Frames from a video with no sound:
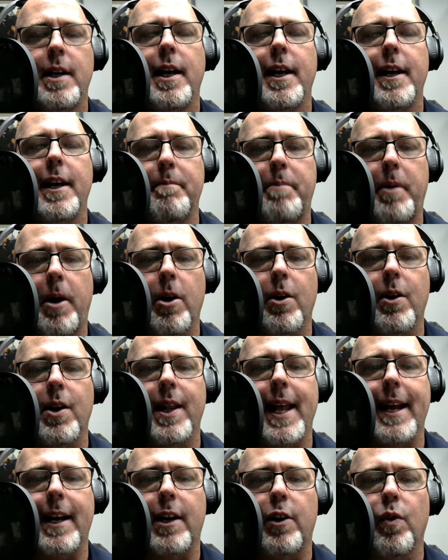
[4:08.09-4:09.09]
And part of
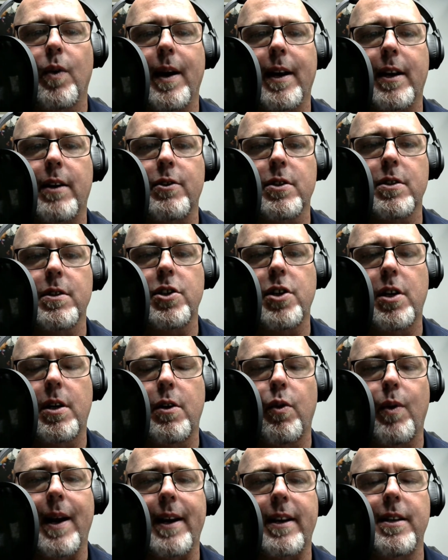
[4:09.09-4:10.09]
that
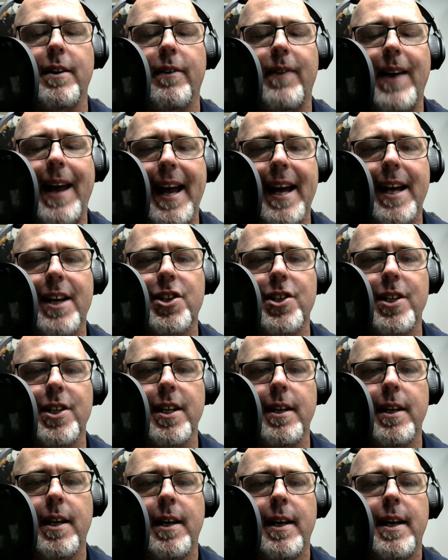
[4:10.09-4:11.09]
corrective
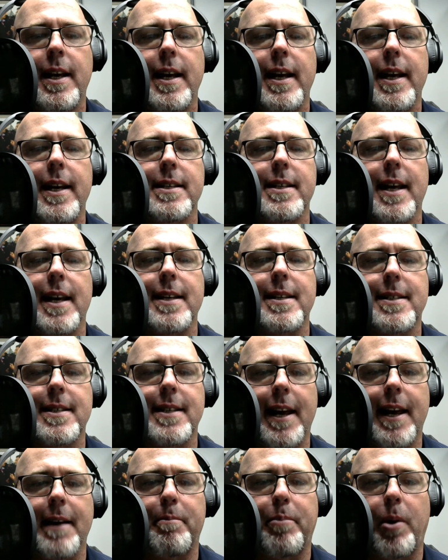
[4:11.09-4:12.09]
action is a
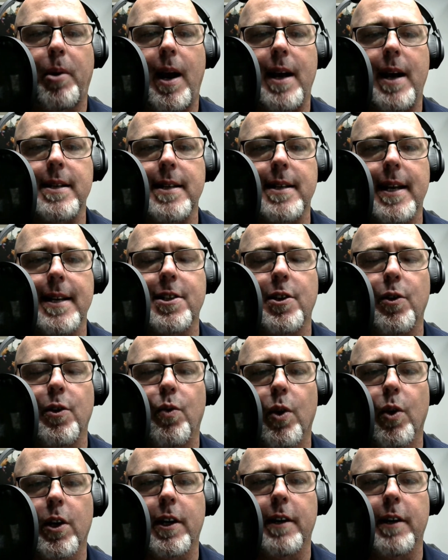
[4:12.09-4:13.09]
step process to work